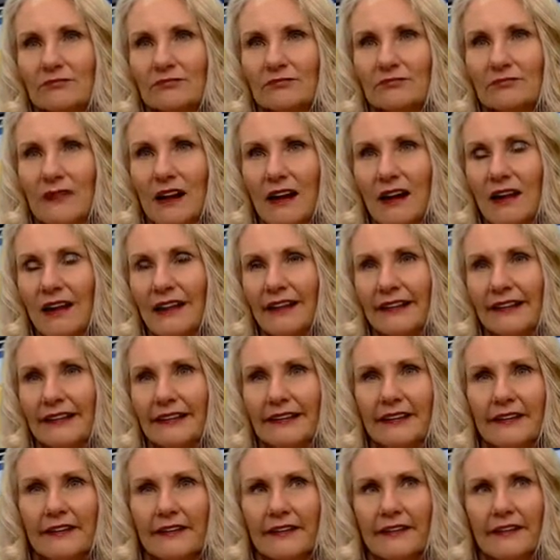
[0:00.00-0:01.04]
I
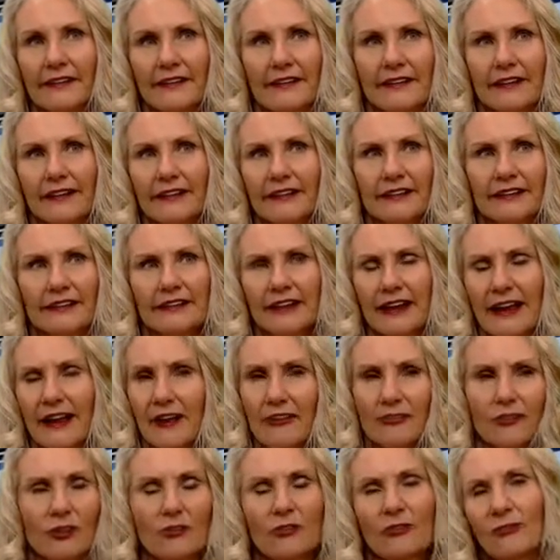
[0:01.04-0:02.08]
I
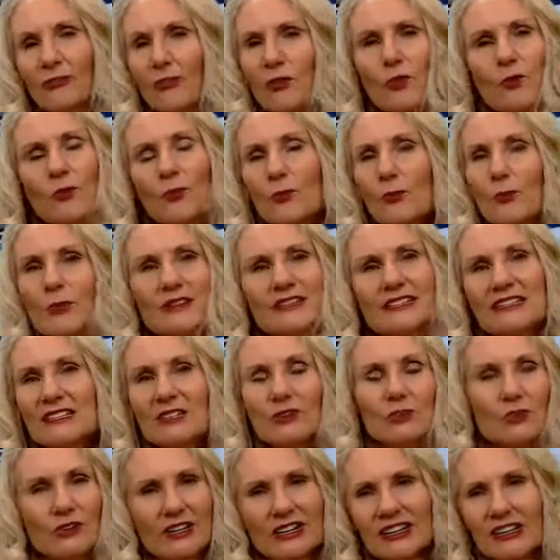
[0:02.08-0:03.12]
have a full busy
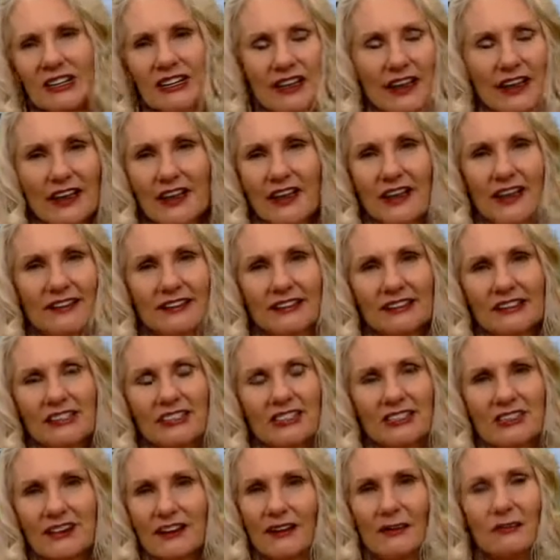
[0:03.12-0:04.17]
week
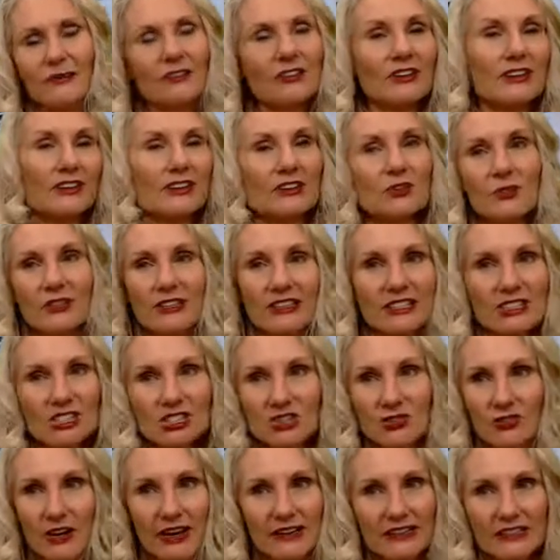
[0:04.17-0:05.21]
and I'm feeling really
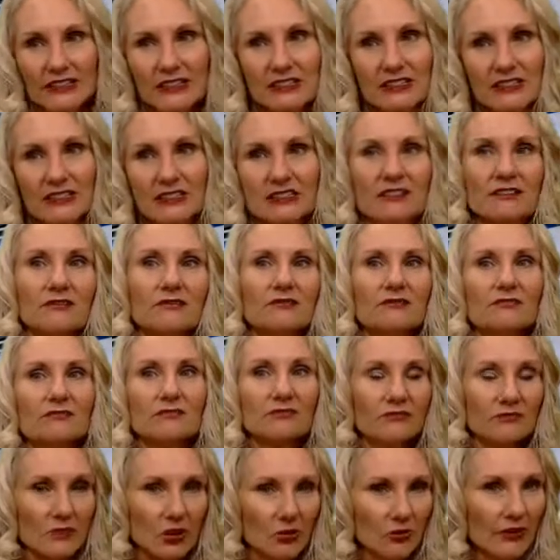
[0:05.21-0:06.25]
stressed.
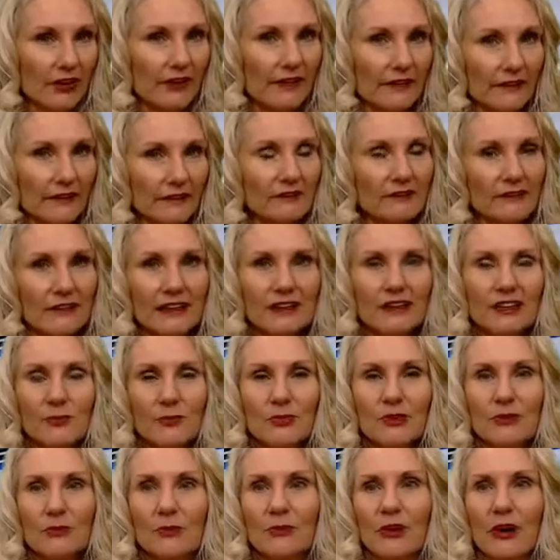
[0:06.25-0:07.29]
Okay, that could
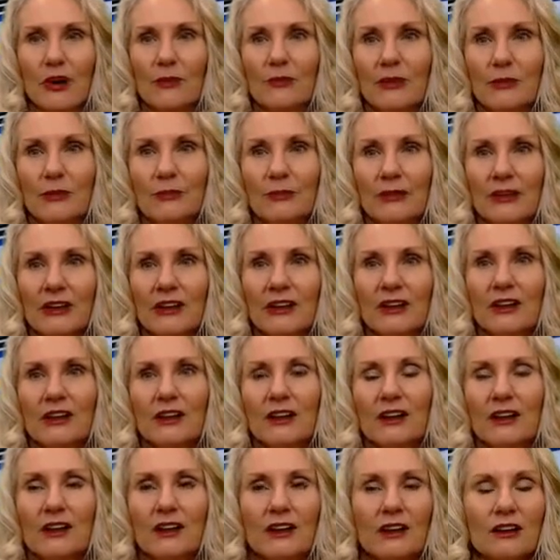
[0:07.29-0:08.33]
be a problem.
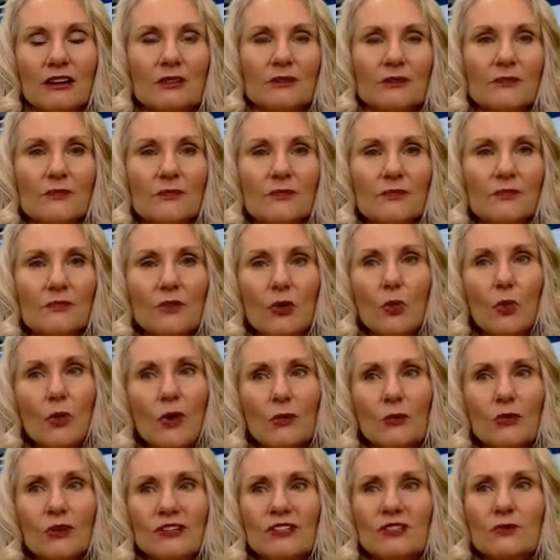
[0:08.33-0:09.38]
Um,
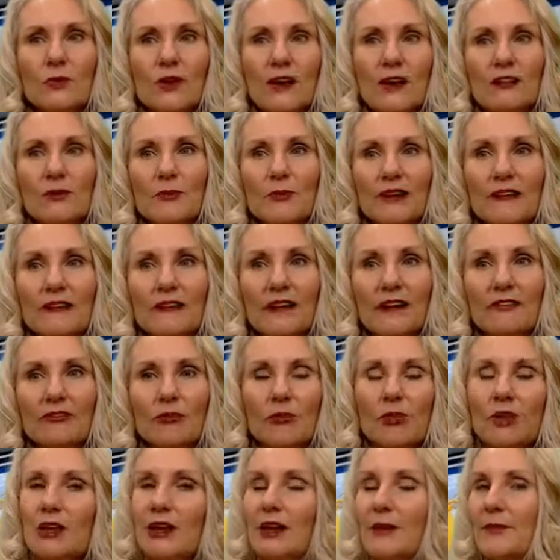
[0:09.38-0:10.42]
what works well in my life?
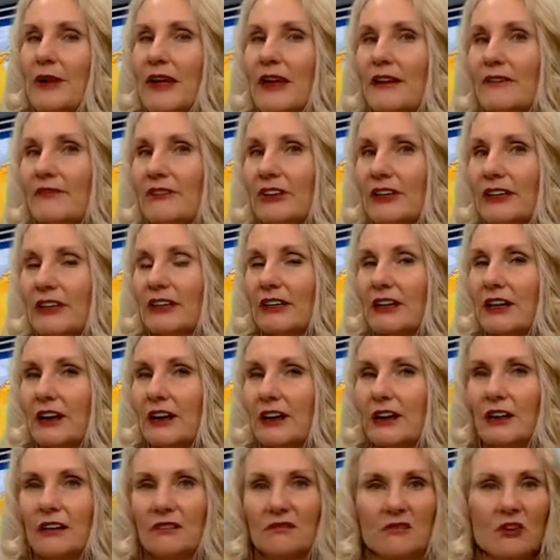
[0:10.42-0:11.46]
Well, I'm having
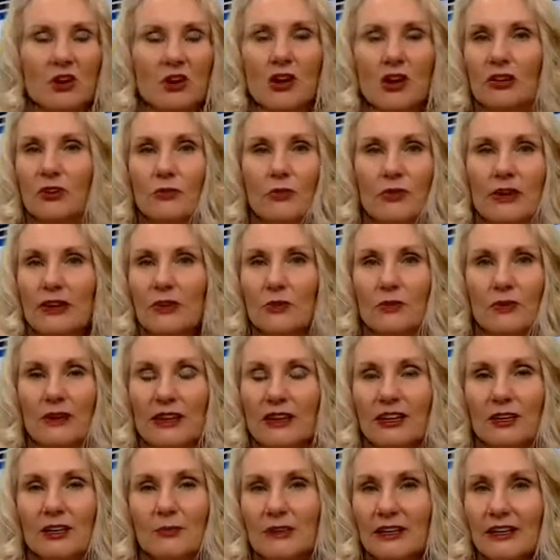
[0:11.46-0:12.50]
a, a great
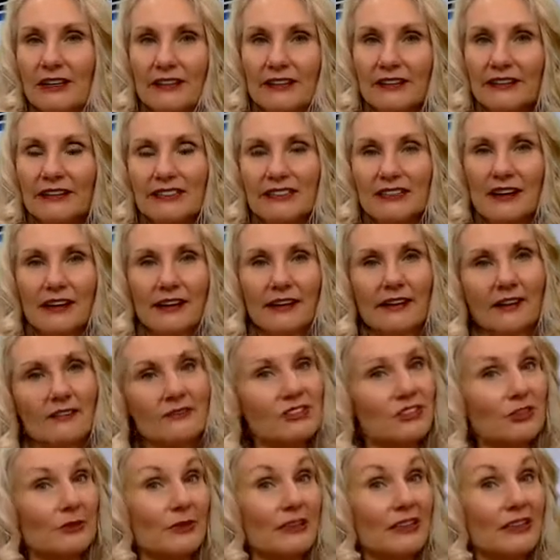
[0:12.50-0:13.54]
week because I have
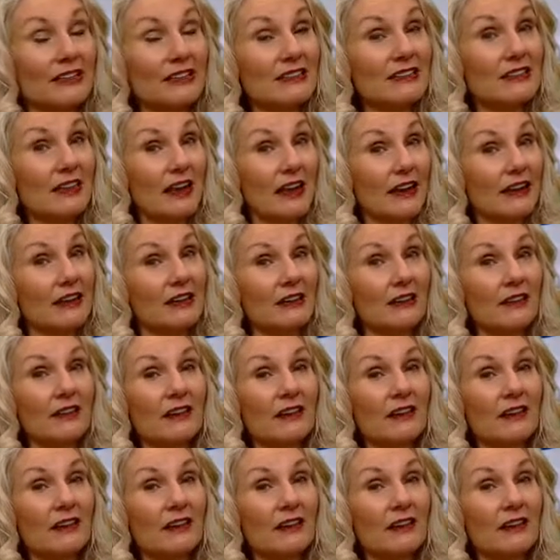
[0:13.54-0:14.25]
so many exciting